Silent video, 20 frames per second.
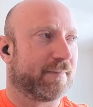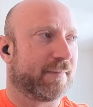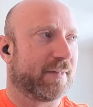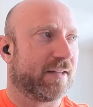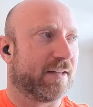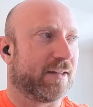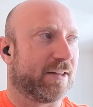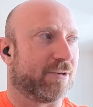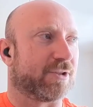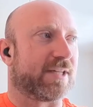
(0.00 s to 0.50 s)

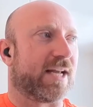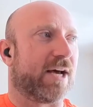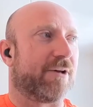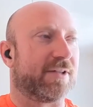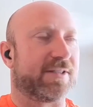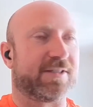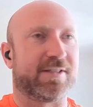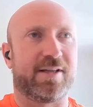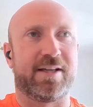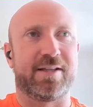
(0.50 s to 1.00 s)
there's now
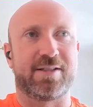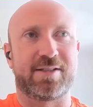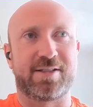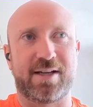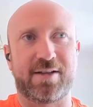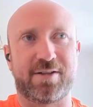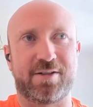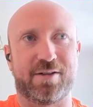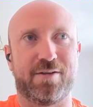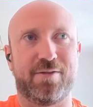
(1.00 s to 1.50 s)
this
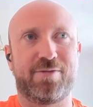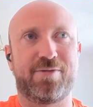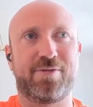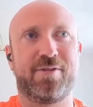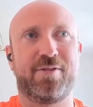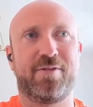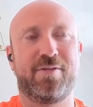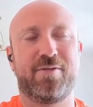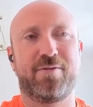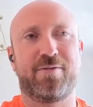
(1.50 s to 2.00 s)
incentive
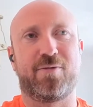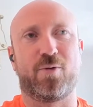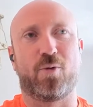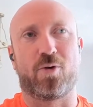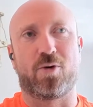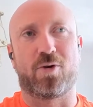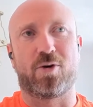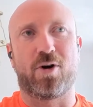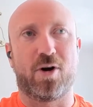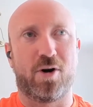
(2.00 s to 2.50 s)

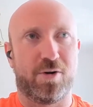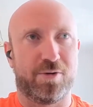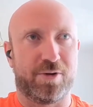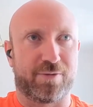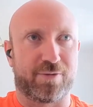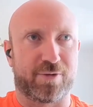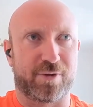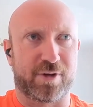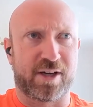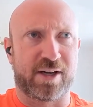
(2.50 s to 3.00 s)
for all
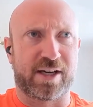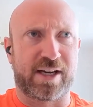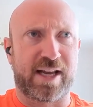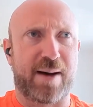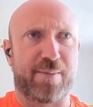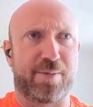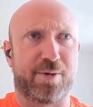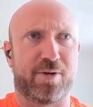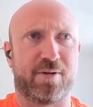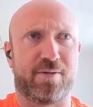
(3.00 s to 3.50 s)
different kind of
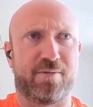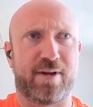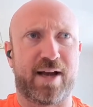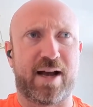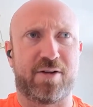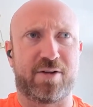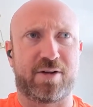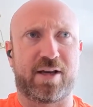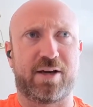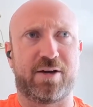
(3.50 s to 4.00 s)
capital
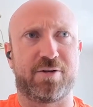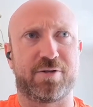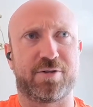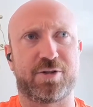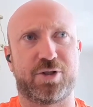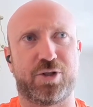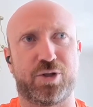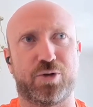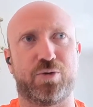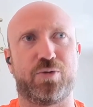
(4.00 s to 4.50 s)
allocators
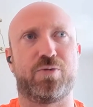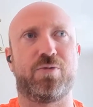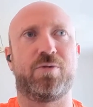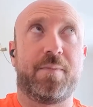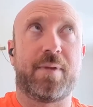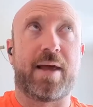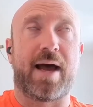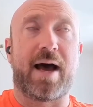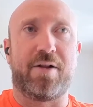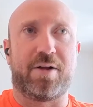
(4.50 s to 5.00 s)
to
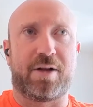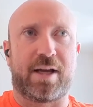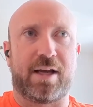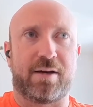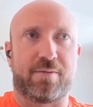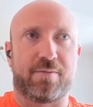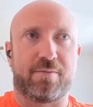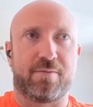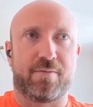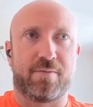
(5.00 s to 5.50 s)

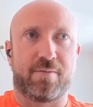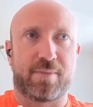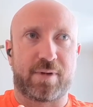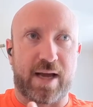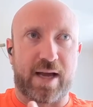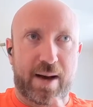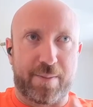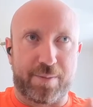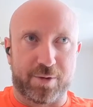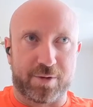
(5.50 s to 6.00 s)
allocate
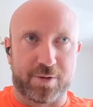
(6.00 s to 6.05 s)
capital to